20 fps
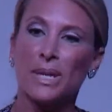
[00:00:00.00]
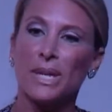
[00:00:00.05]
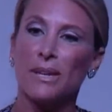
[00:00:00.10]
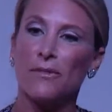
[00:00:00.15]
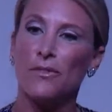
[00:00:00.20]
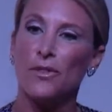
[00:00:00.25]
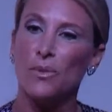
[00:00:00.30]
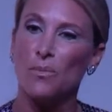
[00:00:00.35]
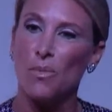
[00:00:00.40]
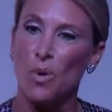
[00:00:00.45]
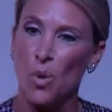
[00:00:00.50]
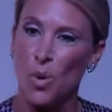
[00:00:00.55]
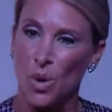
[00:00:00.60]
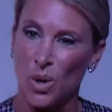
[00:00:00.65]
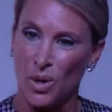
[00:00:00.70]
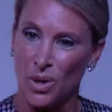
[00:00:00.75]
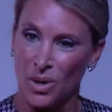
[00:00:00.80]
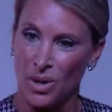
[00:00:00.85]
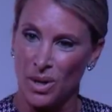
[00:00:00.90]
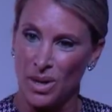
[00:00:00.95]
give you
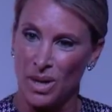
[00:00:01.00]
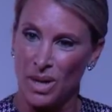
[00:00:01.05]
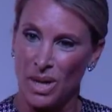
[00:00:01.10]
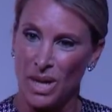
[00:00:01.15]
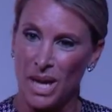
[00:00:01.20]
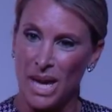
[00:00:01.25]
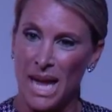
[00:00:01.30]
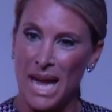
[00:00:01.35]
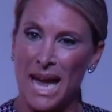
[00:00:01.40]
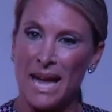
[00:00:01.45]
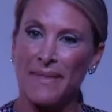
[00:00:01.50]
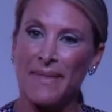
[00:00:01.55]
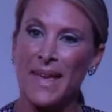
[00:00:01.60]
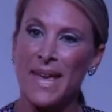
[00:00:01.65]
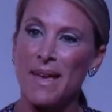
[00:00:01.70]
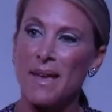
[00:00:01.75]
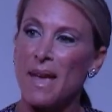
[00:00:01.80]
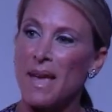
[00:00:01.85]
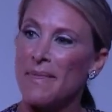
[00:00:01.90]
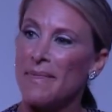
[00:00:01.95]
more. And
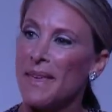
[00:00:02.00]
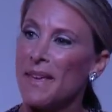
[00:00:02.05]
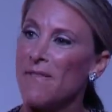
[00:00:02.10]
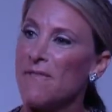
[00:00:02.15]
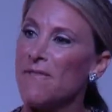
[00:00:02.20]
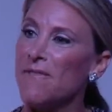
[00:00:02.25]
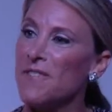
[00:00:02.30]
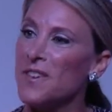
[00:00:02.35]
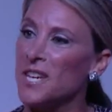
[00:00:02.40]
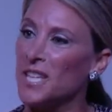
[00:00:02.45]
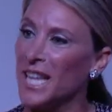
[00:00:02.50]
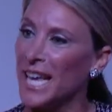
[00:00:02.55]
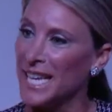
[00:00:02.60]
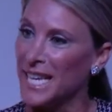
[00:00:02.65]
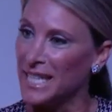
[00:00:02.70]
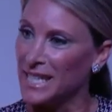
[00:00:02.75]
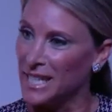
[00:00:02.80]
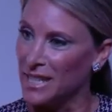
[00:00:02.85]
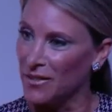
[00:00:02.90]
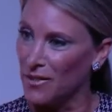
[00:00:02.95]
they feel
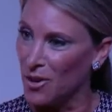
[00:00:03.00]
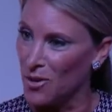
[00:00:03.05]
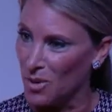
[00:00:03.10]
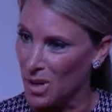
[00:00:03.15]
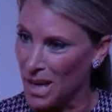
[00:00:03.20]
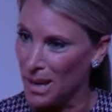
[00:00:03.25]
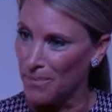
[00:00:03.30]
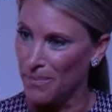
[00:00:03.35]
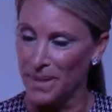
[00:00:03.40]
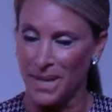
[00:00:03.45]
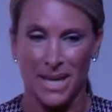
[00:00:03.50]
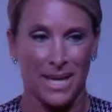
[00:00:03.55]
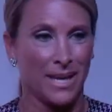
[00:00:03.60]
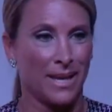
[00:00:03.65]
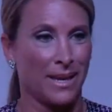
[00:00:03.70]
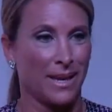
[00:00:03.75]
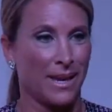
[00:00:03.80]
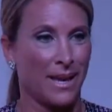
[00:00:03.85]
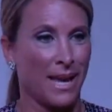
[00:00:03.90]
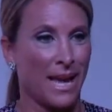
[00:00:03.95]
like it's their own
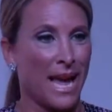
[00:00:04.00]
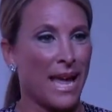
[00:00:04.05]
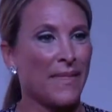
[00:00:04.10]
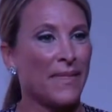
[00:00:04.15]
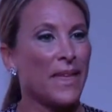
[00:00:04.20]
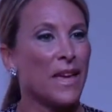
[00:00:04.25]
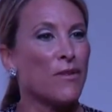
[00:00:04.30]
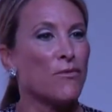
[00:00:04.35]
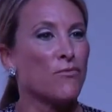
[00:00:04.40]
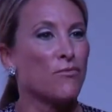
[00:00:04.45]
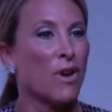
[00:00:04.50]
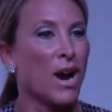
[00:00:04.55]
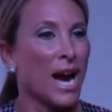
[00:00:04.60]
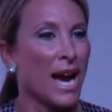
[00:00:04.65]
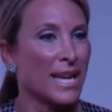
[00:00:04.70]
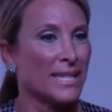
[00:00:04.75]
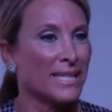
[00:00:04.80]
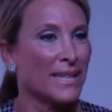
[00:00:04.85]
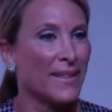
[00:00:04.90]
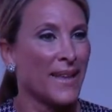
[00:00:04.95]
company. And they
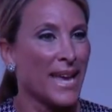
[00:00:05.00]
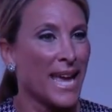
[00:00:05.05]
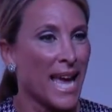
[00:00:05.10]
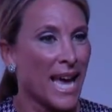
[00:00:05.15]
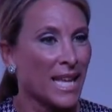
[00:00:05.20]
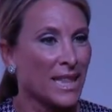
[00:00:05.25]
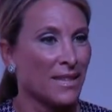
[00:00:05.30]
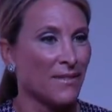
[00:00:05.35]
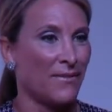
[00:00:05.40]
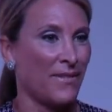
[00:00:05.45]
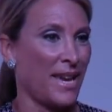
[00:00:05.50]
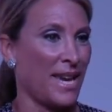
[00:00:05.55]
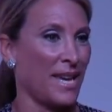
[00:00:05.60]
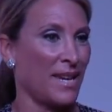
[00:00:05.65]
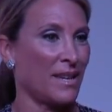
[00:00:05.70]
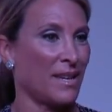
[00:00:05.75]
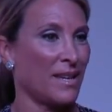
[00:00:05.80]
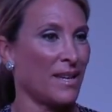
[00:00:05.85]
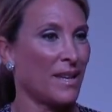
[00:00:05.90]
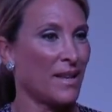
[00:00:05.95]
rise and they
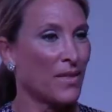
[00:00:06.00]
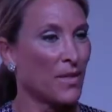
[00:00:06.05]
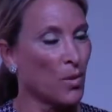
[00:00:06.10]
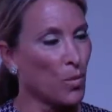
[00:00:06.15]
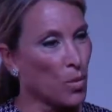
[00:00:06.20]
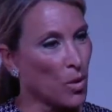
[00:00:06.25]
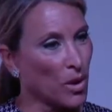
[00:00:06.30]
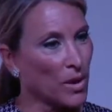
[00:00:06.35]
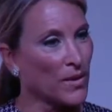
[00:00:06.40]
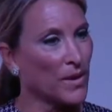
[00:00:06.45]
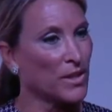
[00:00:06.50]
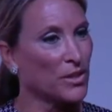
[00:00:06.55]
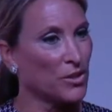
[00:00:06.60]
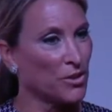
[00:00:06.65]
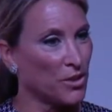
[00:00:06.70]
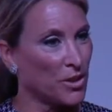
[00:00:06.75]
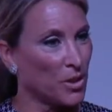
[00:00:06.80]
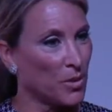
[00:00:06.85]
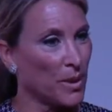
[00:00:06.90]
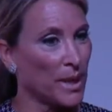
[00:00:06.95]
elevate the work that
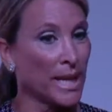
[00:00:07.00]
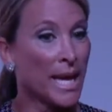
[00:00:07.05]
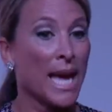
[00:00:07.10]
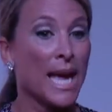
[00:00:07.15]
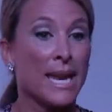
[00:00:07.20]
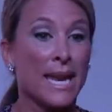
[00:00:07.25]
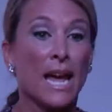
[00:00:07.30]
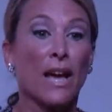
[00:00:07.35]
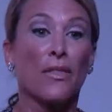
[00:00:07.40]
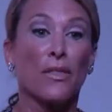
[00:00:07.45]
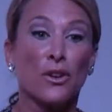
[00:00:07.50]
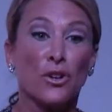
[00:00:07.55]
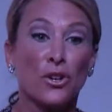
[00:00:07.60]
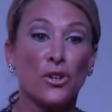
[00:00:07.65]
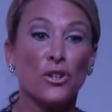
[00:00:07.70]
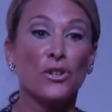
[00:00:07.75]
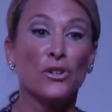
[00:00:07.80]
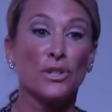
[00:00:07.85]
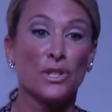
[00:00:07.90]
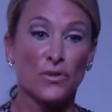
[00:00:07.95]
you're doing. Now, the
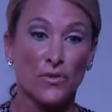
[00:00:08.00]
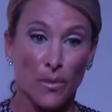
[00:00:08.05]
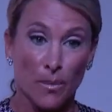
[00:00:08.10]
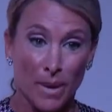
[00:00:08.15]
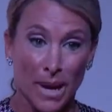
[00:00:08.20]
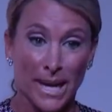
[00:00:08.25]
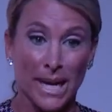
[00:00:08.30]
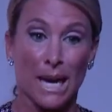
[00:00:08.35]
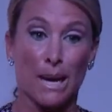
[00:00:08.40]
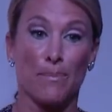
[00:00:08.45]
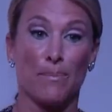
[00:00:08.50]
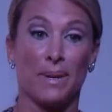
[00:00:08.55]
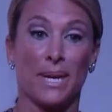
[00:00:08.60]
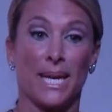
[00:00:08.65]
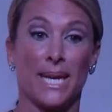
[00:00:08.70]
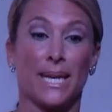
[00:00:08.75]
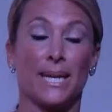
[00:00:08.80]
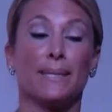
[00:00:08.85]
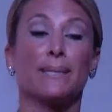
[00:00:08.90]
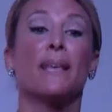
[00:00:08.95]
good news for my
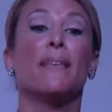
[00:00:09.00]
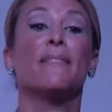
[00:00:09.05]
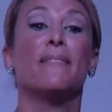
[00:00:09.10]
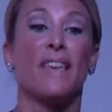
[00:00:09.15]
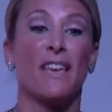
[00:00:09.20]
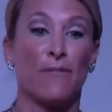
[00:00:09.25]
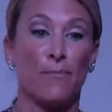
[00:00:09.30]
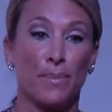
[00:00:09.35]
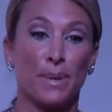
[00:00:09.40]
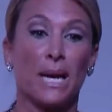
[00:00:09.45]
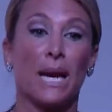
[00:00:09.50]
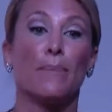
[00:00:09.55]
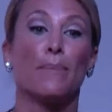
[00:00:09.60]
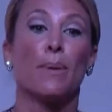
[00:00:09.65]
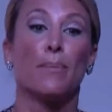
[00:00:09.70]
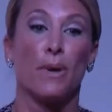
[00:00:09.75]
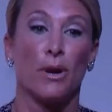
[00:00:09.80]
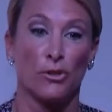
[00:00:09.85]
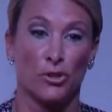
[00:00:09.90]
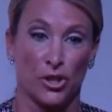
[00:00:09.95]
company is they've become
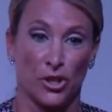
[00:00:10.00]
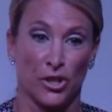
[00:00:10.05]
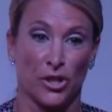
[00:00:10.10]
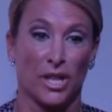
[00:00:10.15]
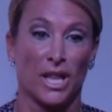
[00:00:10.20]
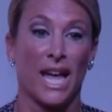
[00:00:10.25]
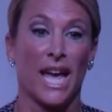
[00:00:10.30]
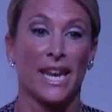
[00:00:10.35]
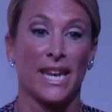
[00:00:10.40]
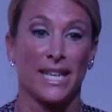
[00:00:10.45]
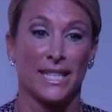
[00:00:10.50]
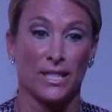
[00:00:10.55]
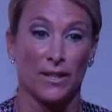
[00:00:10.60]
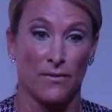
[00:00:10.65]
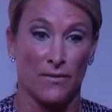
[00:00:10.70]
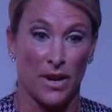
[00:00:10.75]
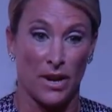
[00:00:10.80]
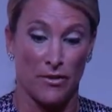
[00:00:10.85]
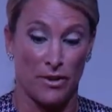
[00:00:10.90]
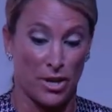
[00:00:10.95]
emotional, and it's
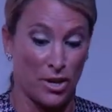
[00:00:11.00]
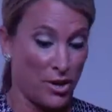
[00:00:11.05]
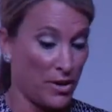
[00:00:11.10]
a very